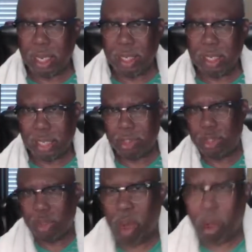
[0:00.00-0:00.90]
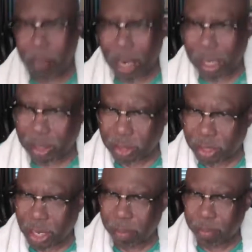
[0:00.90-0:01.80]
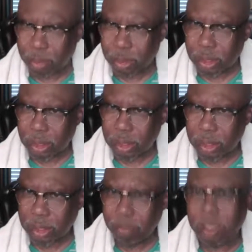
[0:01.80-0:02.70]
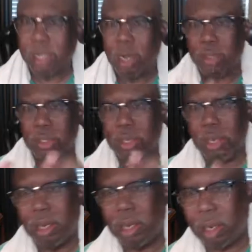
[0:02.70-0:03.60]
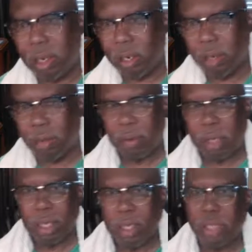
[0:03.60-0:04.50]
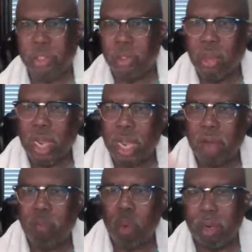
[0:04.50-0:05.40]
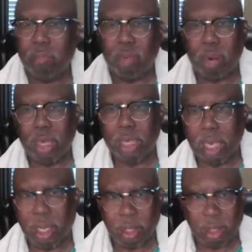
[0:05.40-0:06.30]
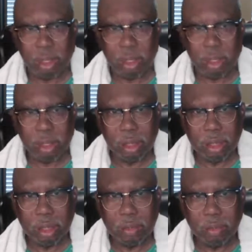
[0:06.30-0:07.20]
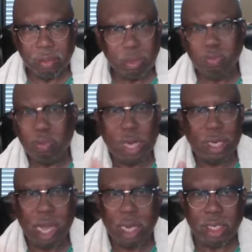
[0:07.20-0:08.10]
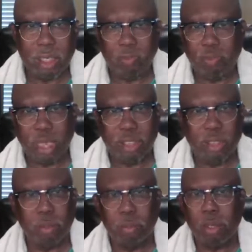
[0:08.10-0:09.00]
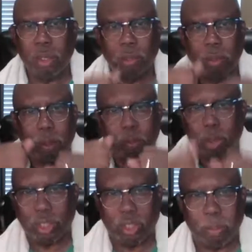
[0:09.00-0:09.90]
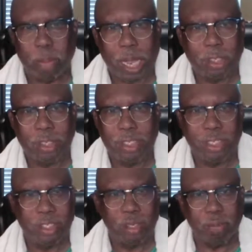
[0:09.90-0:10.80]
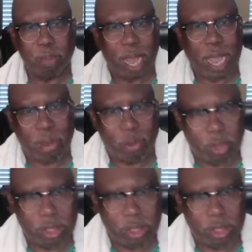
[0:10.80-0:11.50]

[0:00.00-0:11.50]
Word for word: That you are my disciple. Because of the love that you have one for another. We fight not against flesh and blood, but principalities and powers